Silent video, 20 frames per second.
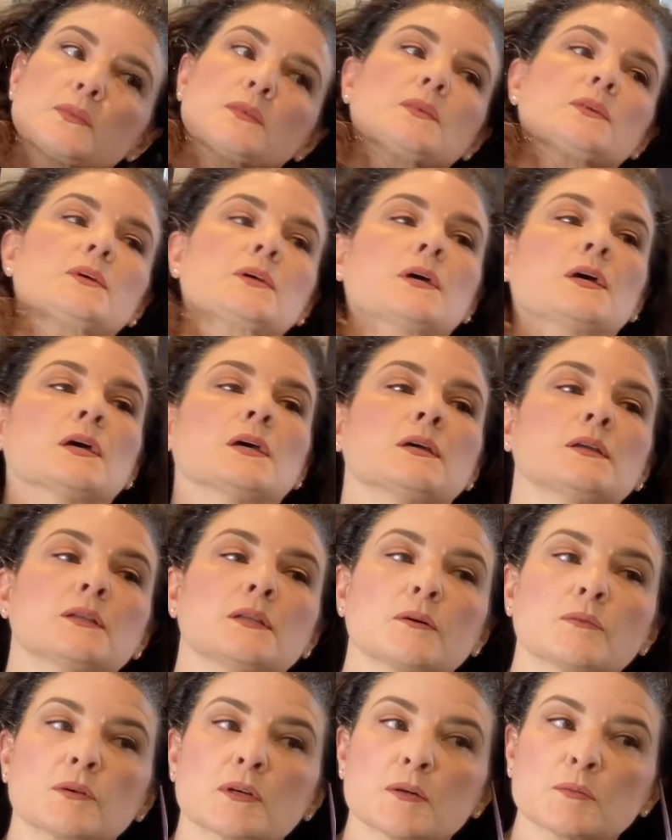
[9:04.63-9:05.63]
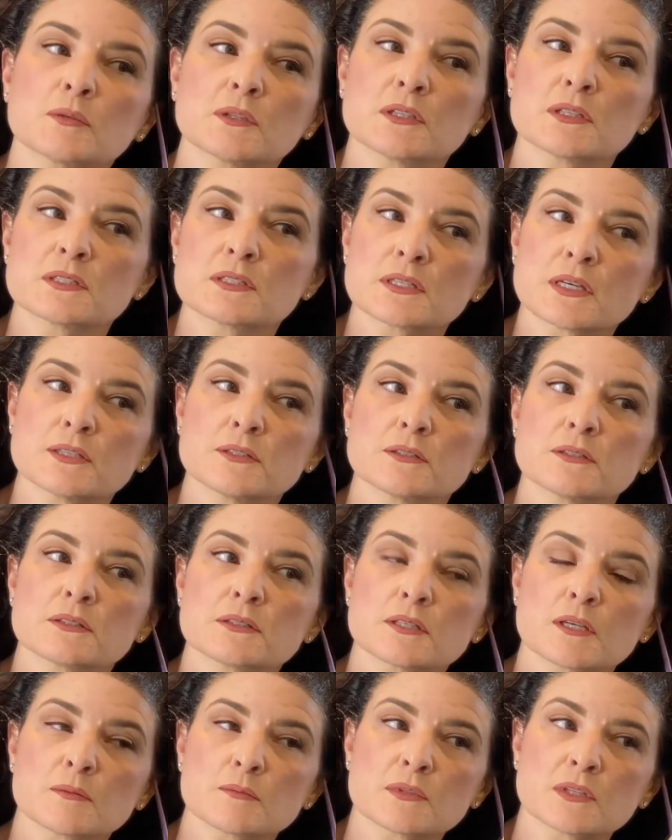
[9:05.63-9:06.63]
Okay, and we'll come to this side, do the
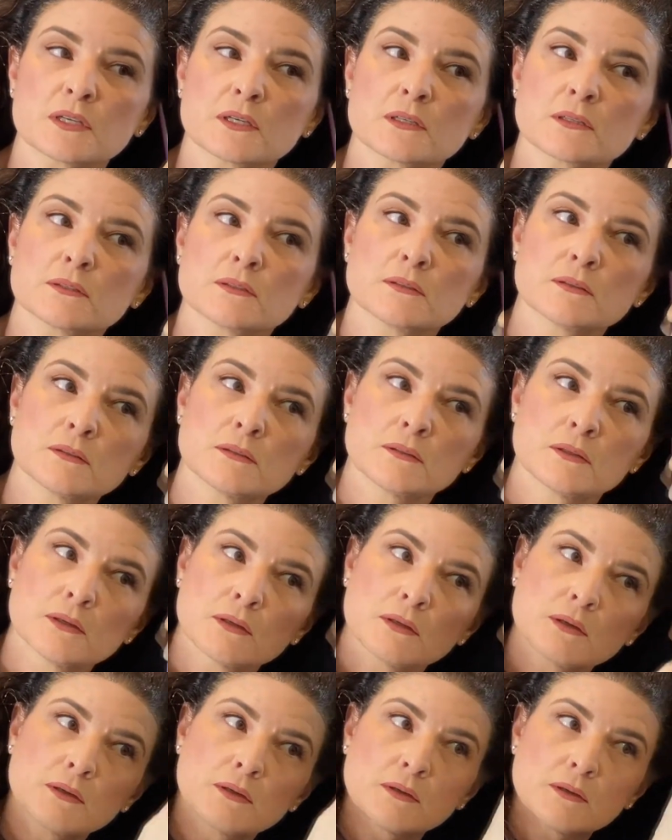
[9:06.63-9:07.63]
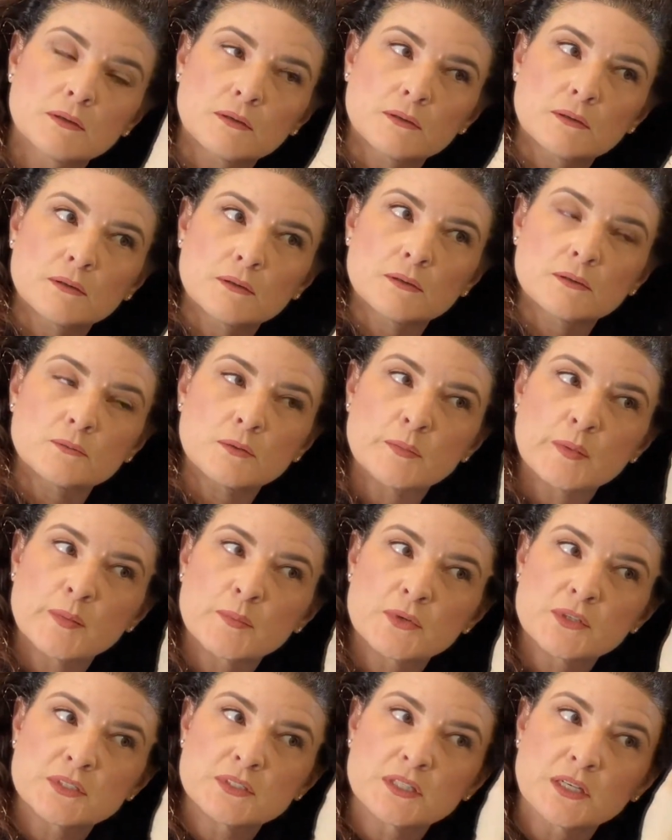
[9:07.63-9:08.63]
same thing.
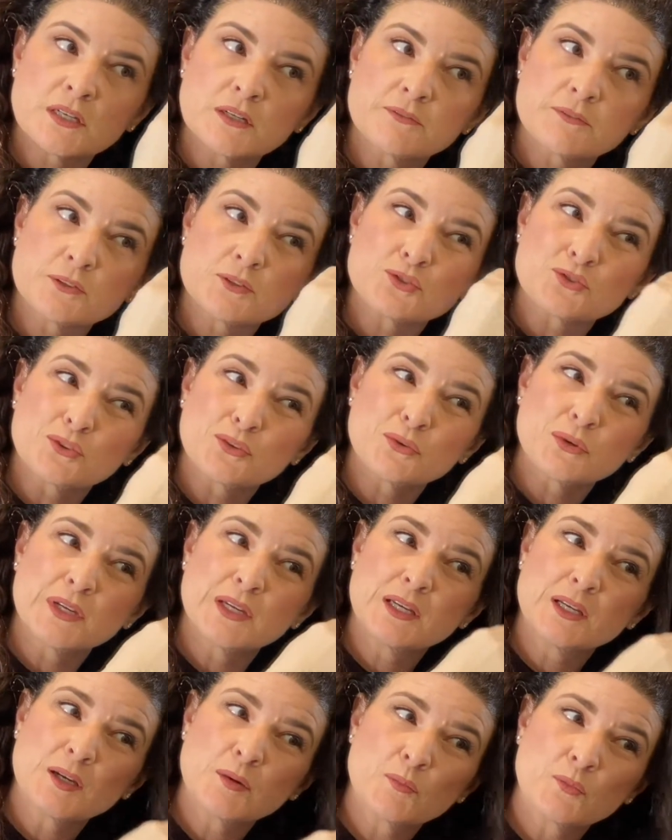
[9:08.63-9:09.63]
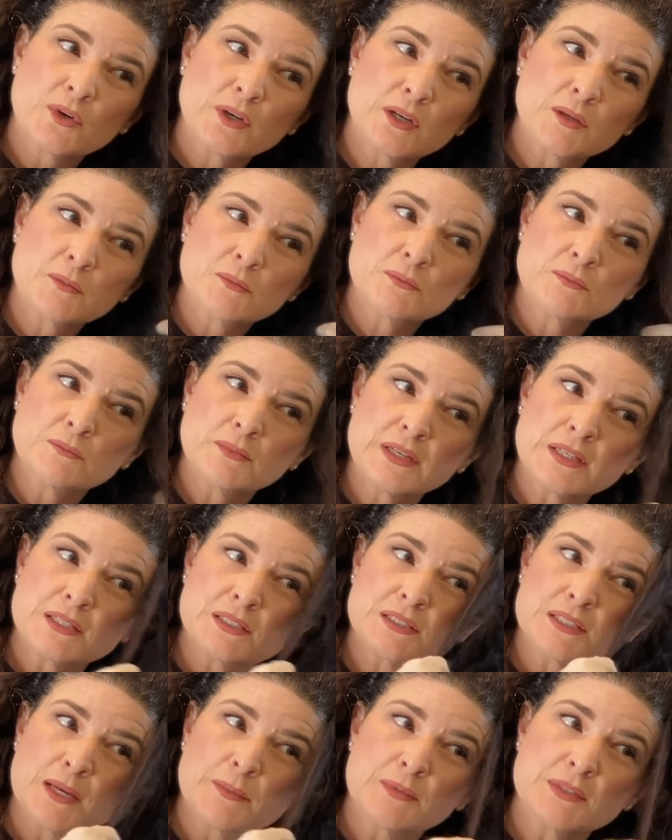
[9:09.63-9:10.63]
Remember to take off your jewelry. I'm wearing my
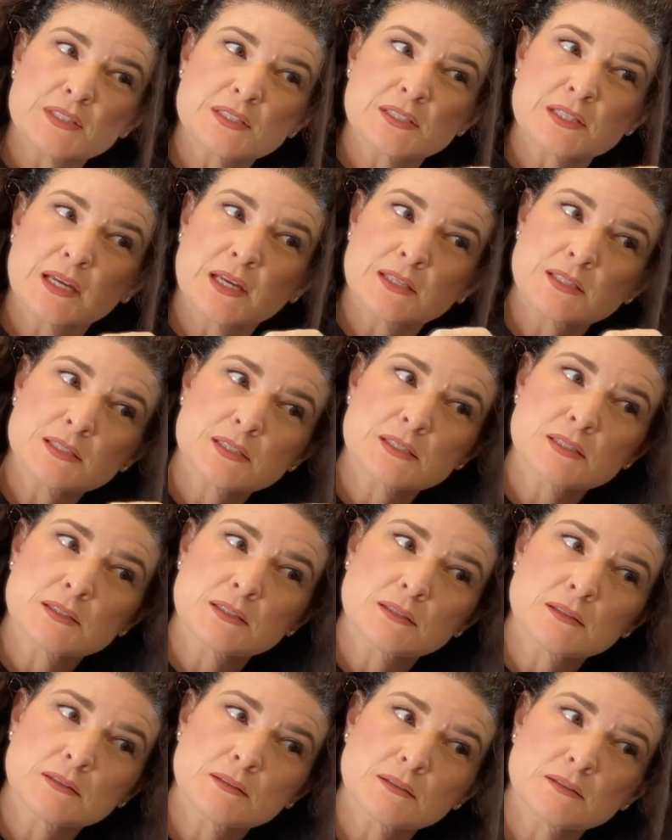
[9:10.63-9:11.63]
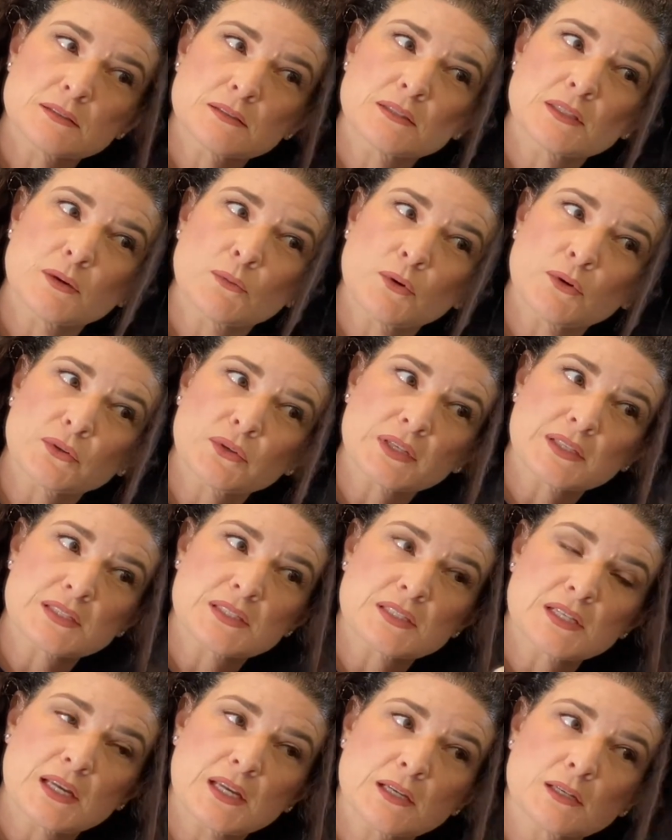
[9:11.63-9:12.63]
diamond studs. They won't get
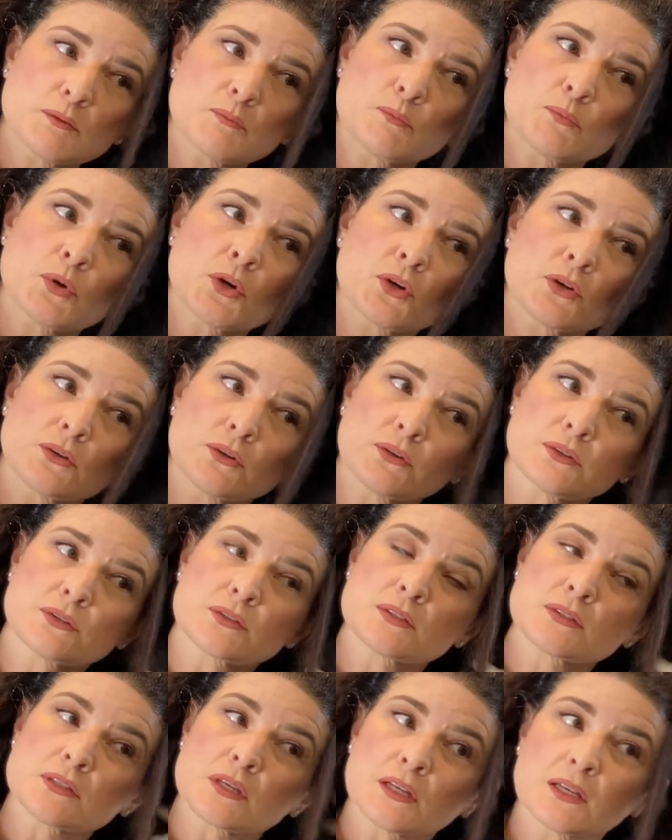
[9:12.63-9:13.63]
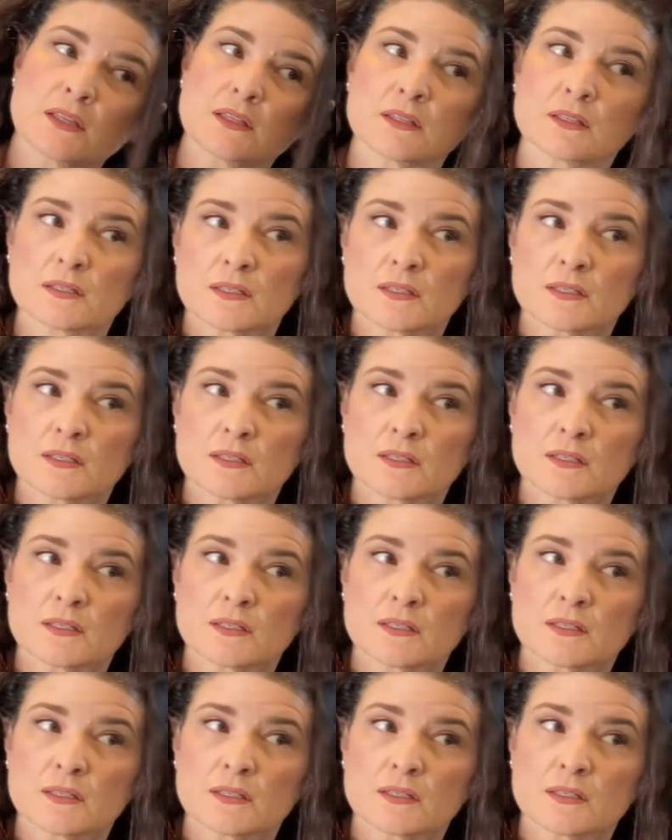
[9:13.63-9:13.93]
stained. Pearls, any